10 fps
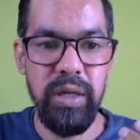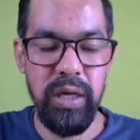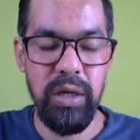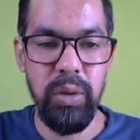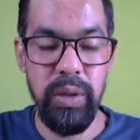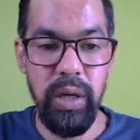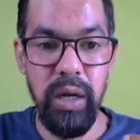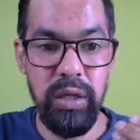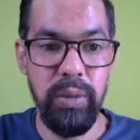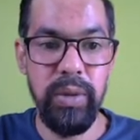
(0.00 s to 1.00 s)
the
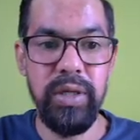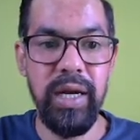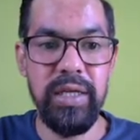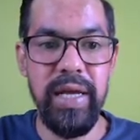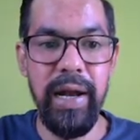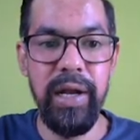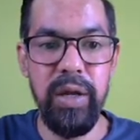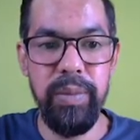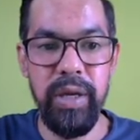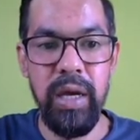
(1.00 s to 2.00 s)
another one, that is
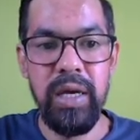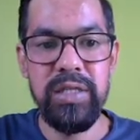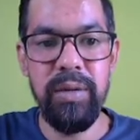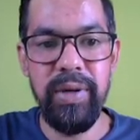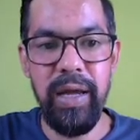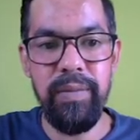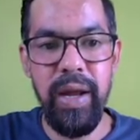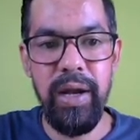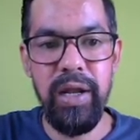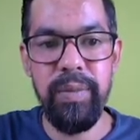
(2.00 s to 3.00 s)
NDP. Sometime
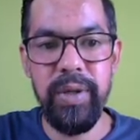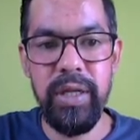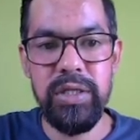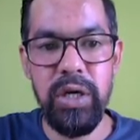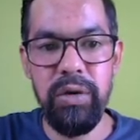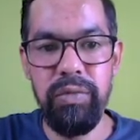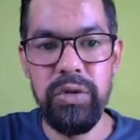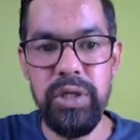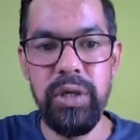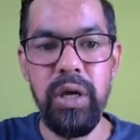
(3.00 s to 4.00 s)
NDP there is a
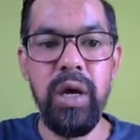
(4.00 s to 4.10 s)
confusion.